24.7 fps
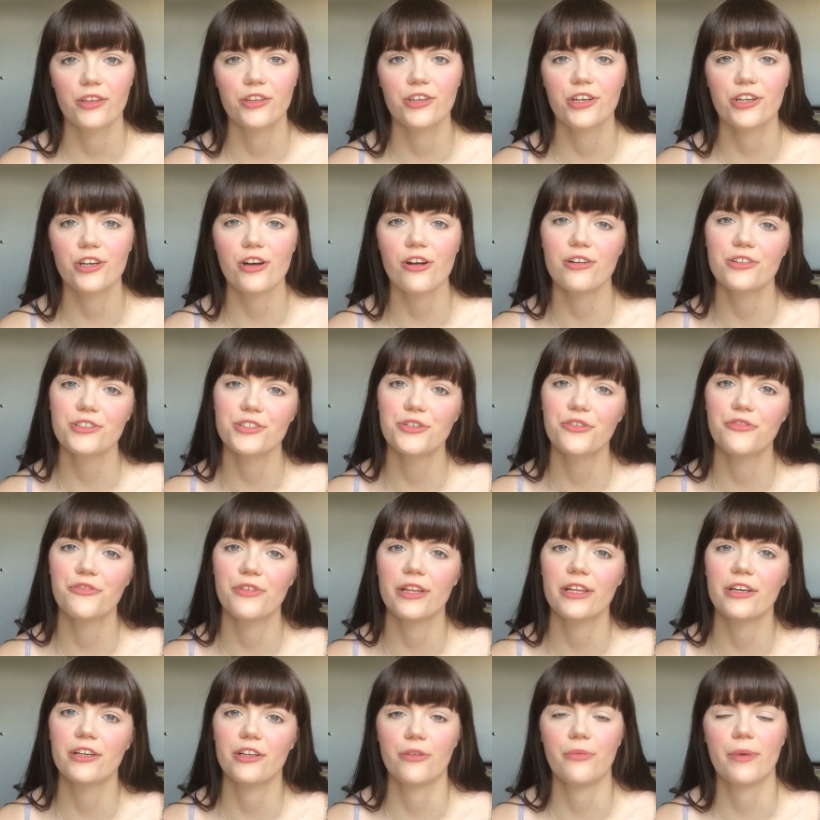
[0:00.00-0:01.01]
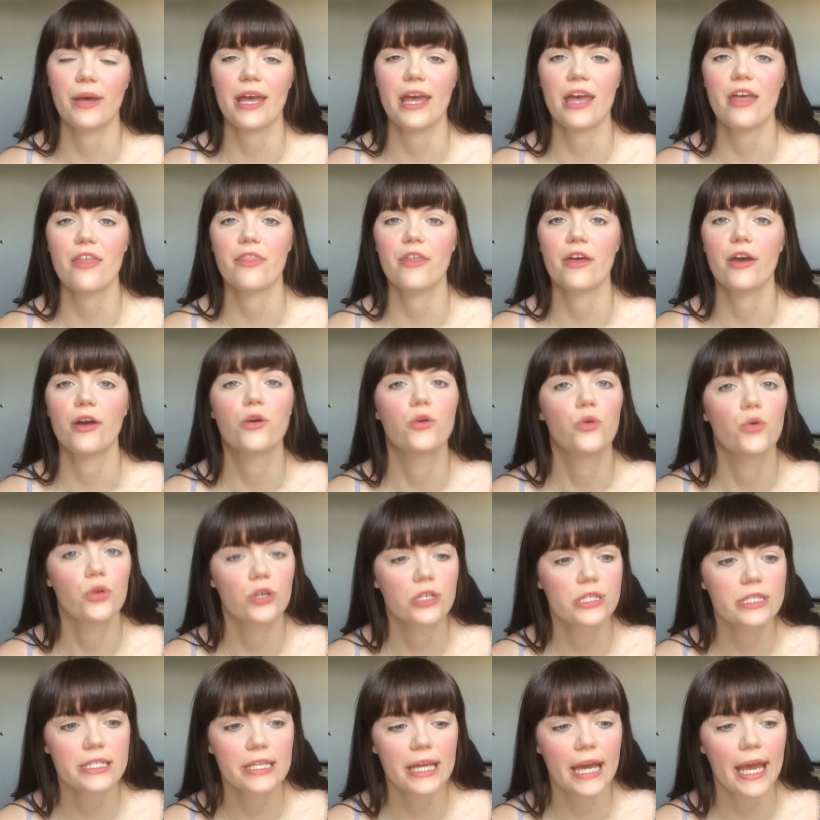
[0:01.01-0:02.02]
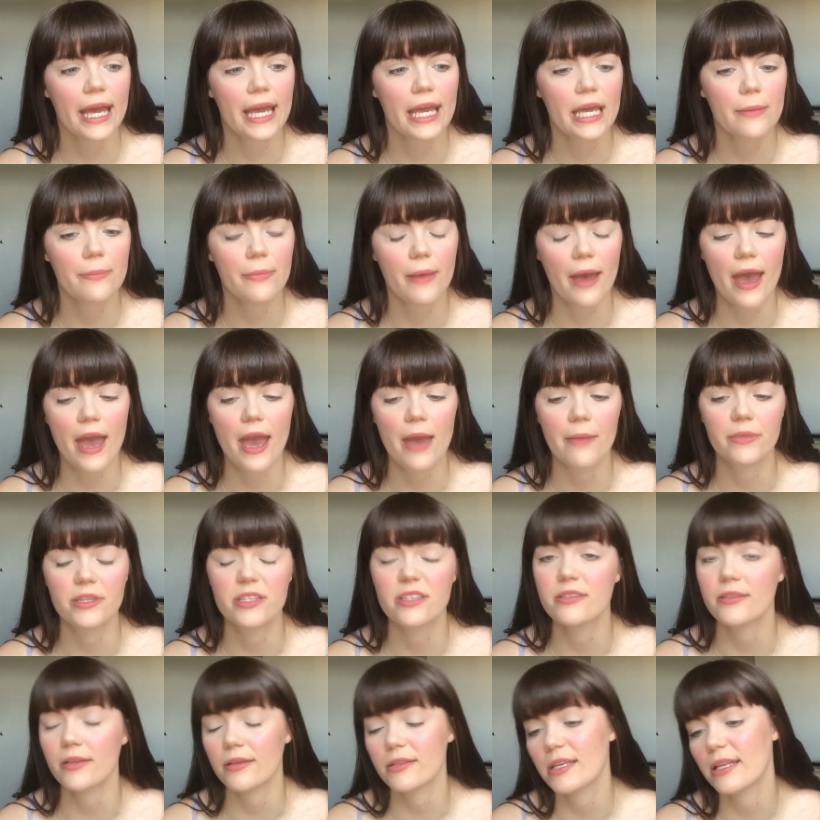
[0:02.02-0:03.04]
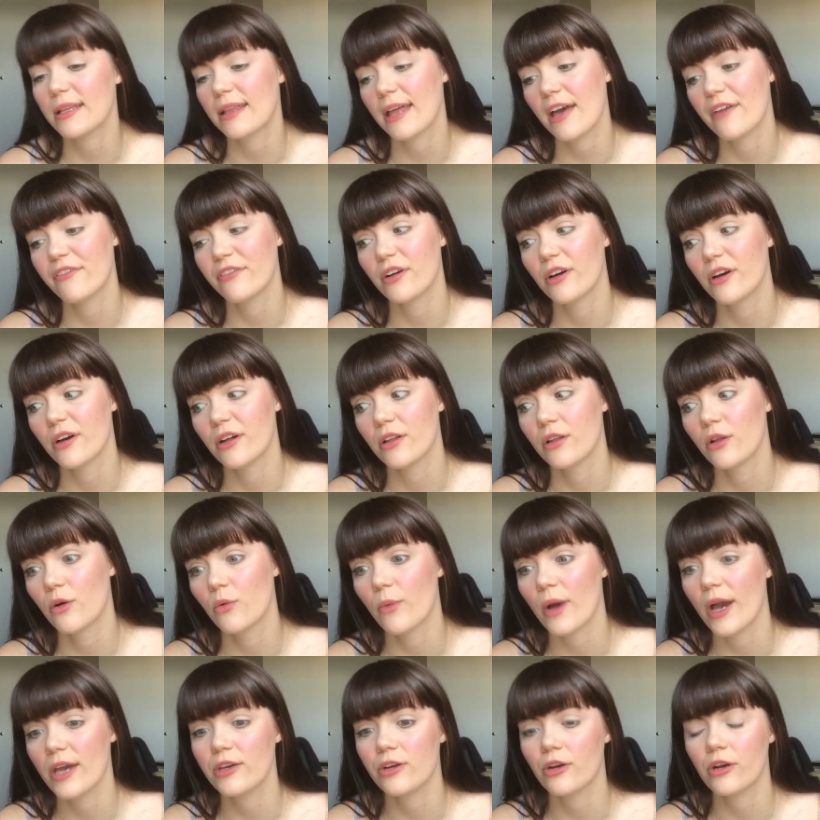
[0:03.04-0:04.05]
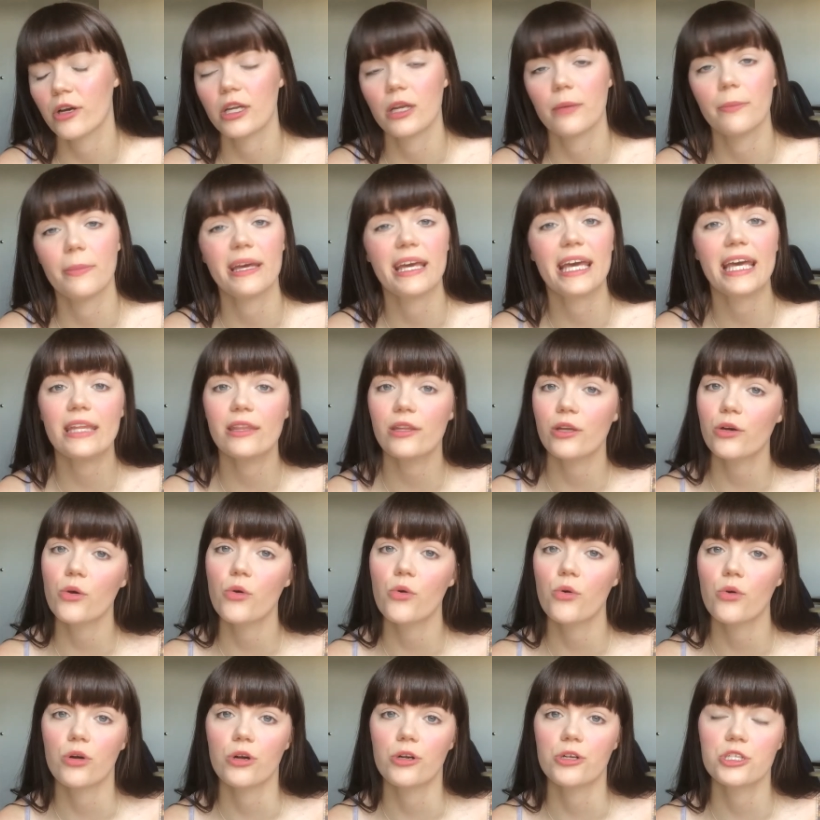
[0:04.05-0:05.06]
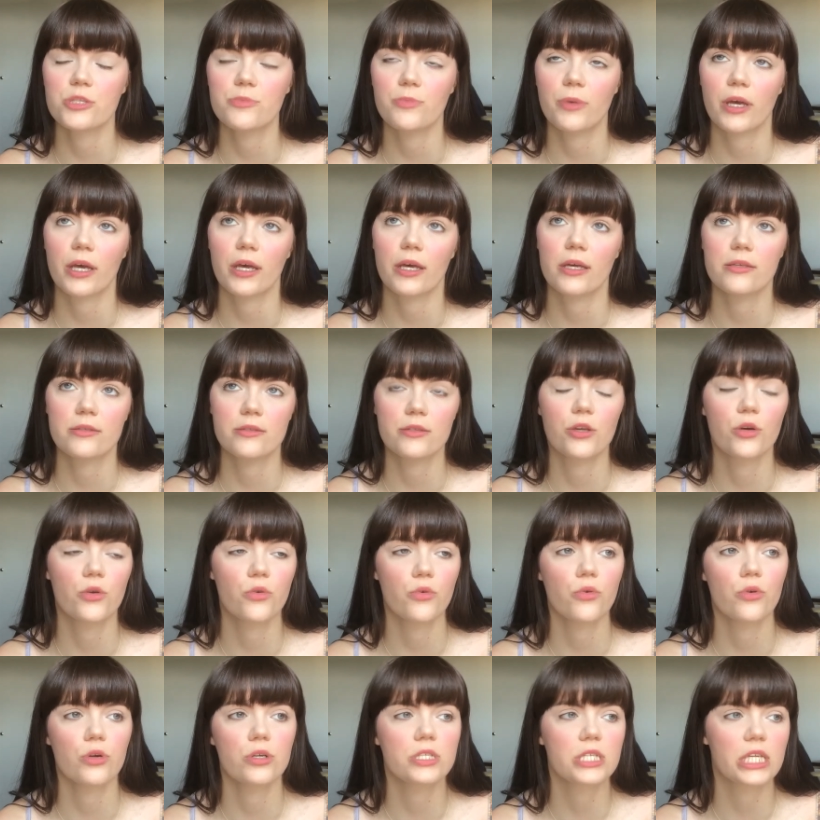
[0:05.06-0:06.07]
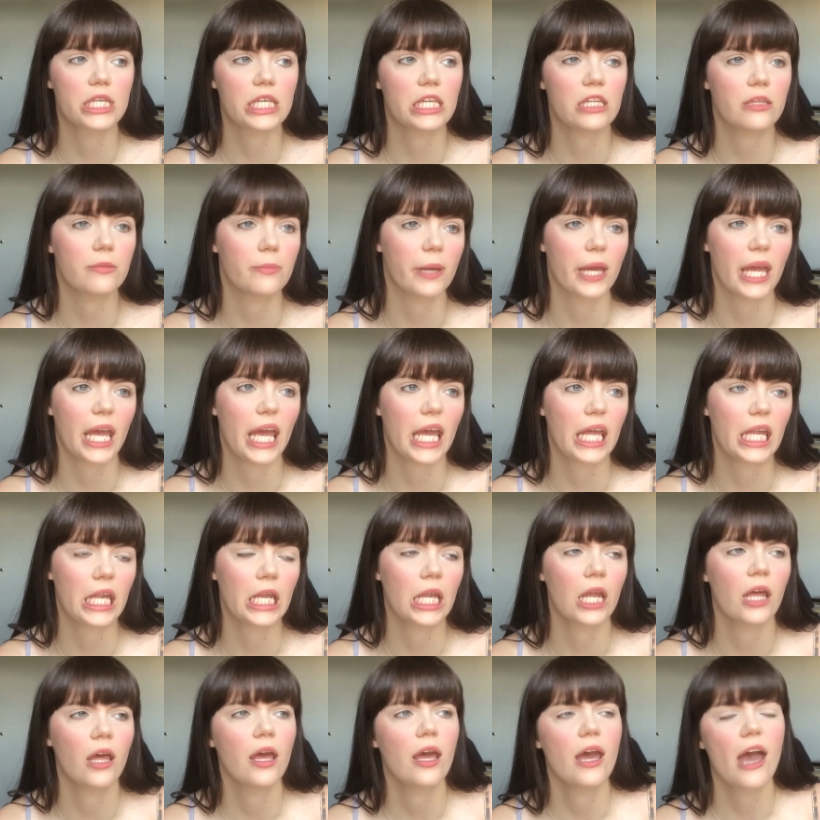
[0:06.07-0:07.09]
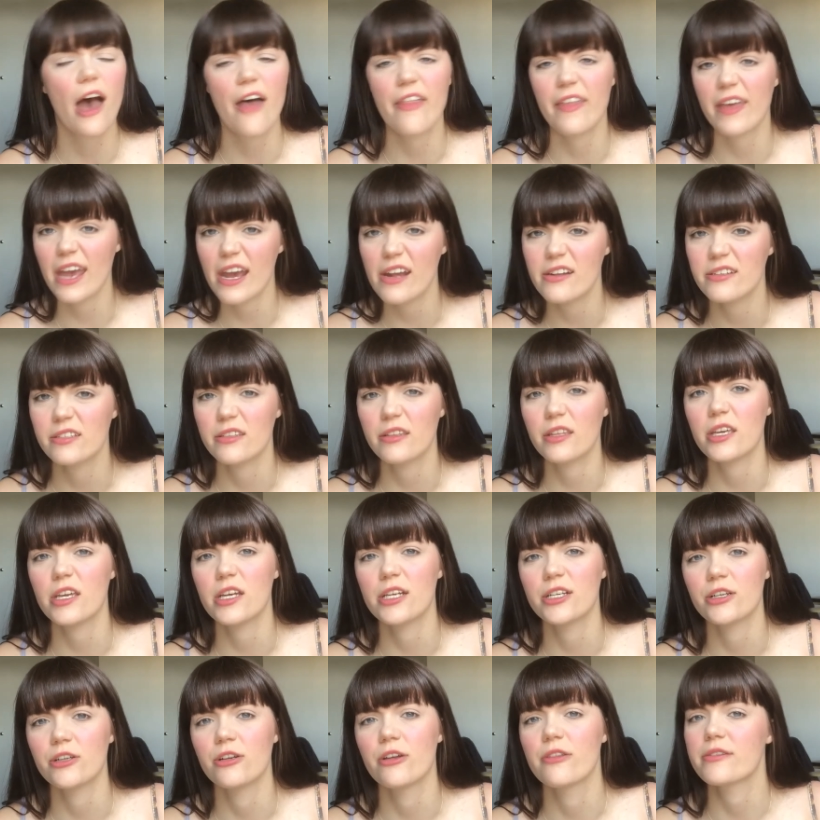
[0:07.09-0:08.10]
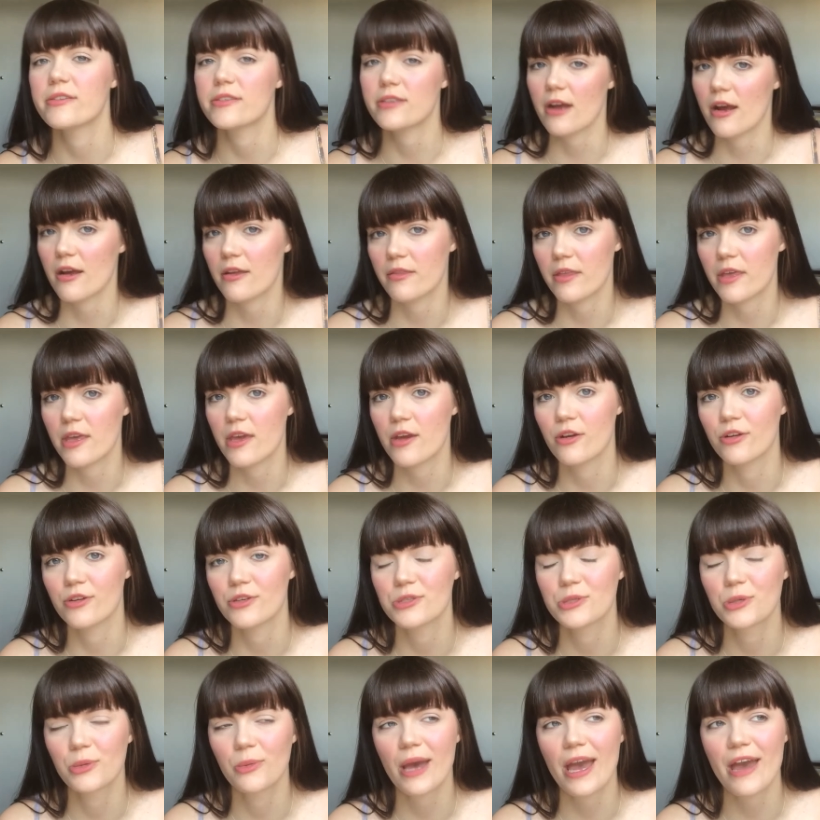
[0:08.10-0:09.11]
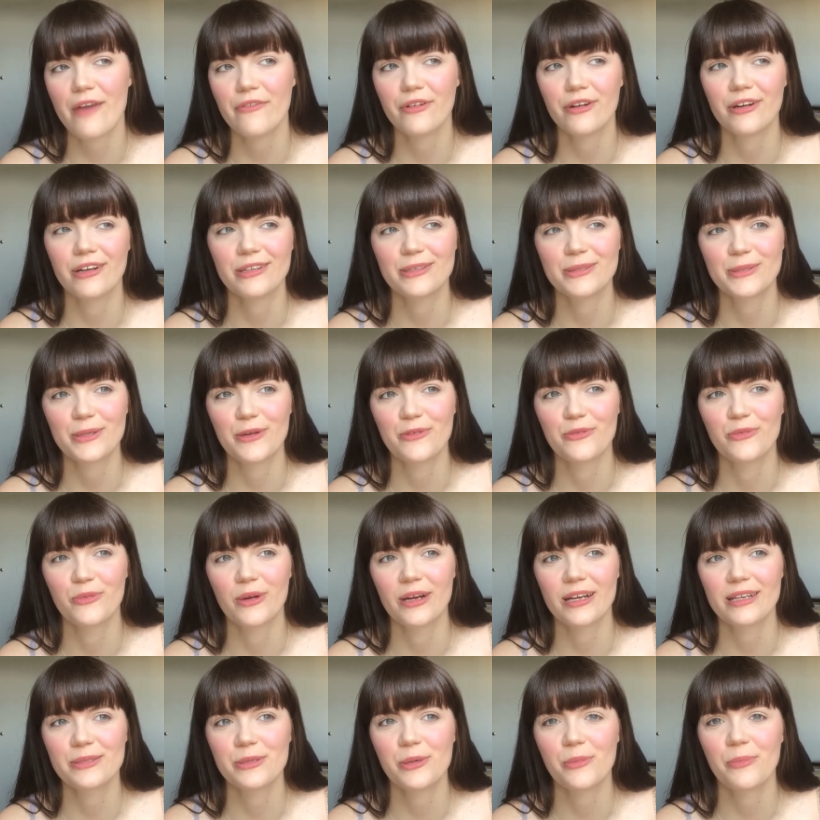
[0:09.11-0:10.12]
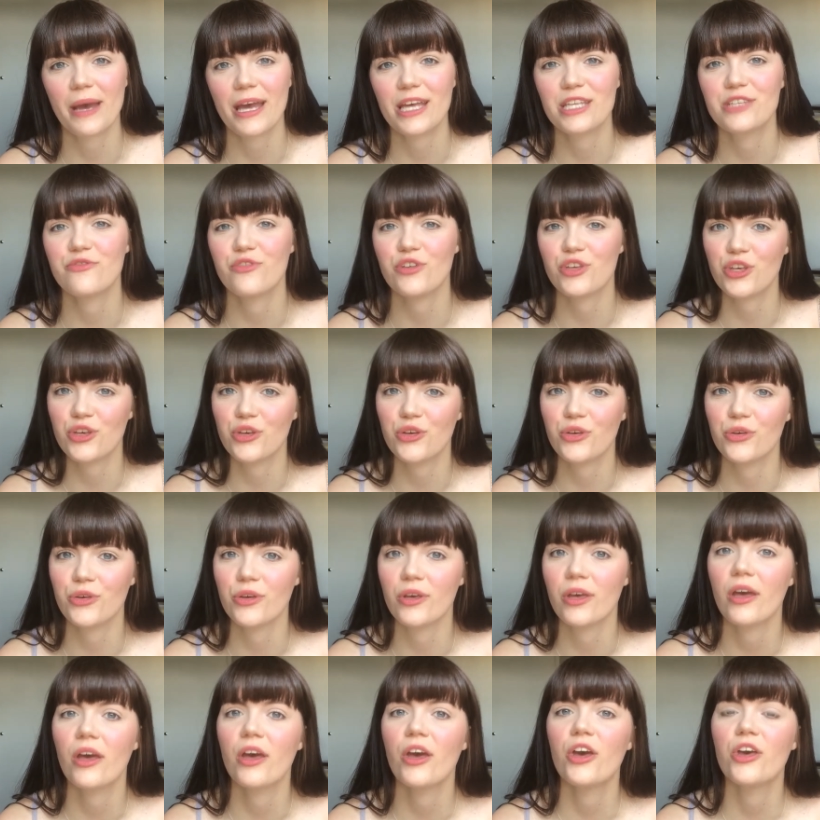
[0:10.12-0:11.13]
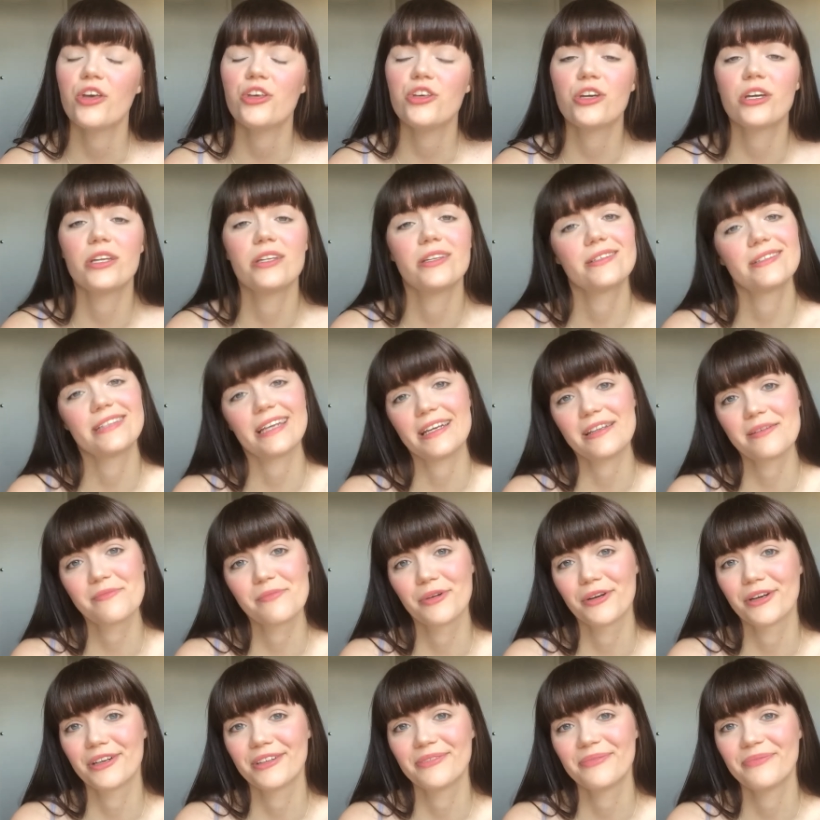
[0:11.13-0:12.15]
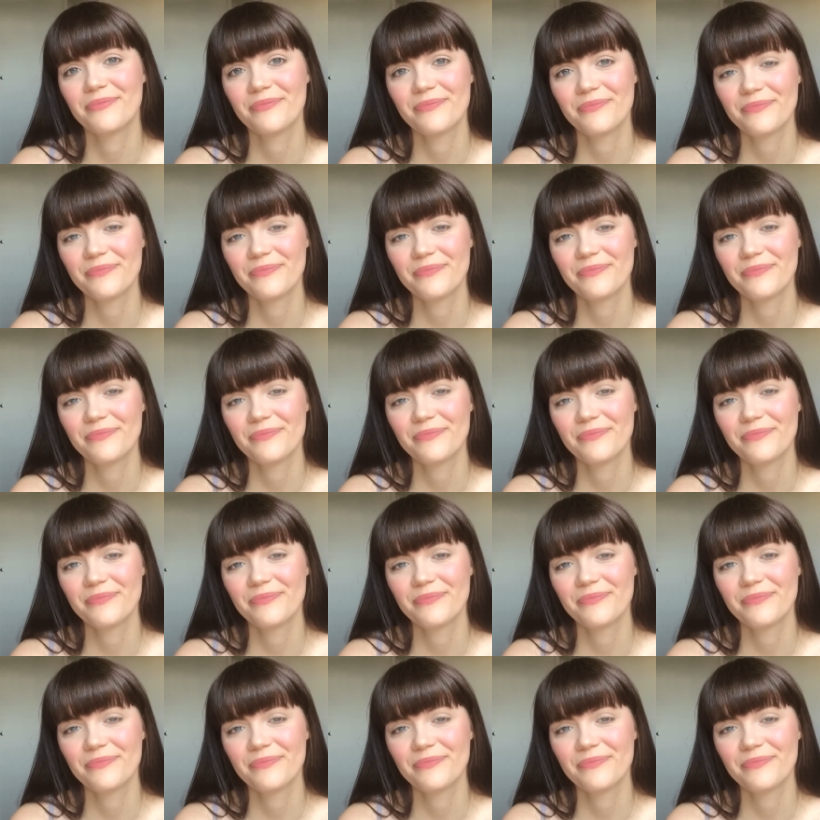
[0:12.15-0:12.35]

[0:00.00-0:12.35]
You can also filter away the course type, the study level, when you're going to begin the course, because the course can either begin at the end of the year or at the start of the year, so whatever sort of works out best for you, you can decide upon.